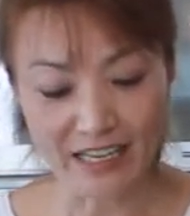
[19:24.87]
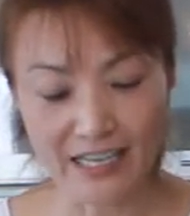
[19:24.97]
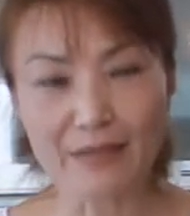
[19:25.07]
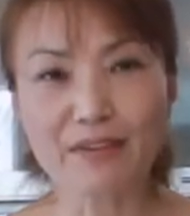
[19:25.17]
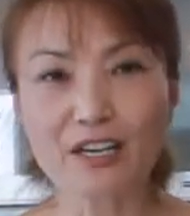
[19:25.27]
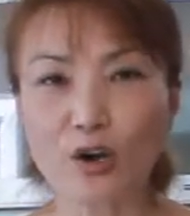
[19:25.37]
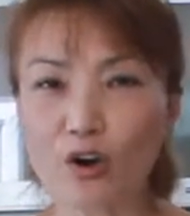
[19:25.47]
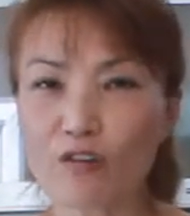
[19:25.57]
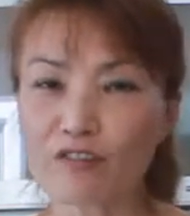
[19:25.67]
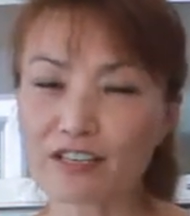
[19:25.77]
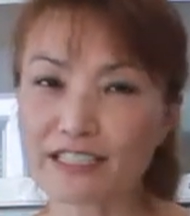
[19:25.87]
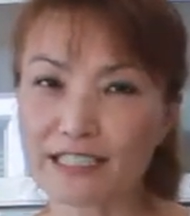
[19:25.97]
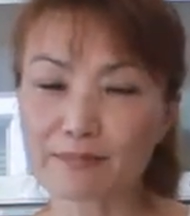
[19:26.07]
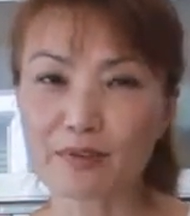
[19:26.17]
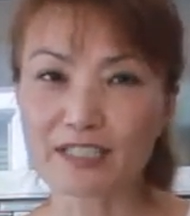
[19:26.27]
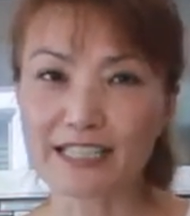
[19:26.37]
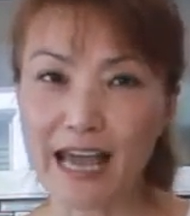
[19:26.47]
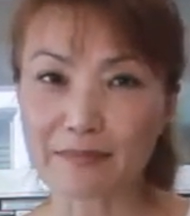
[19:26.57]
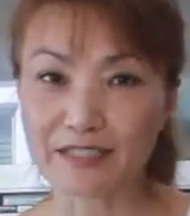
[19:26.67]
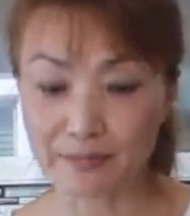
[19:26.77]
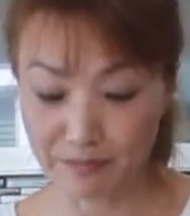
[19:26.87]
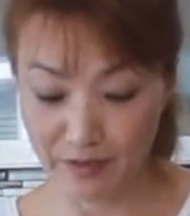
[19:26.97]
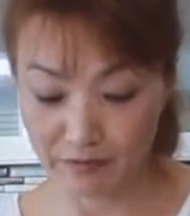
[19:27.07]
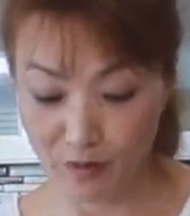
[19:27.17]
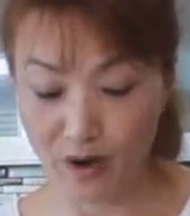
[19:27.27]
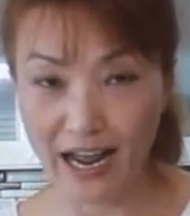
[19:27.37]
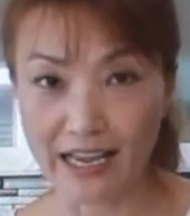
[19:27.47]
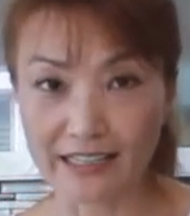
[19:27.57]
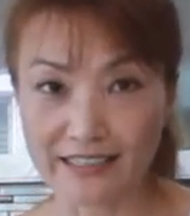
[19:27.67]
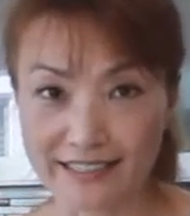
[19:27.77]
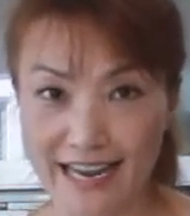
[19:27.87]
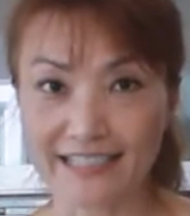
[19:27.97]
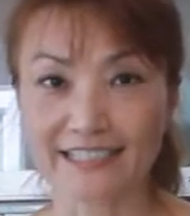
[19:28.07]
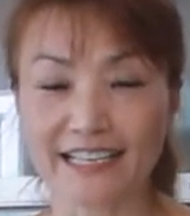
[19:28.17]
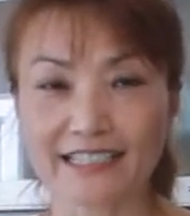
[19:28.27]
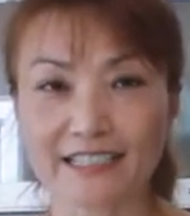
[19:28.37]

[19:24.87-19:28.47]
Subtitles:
Let me go over simple steps before I taste it.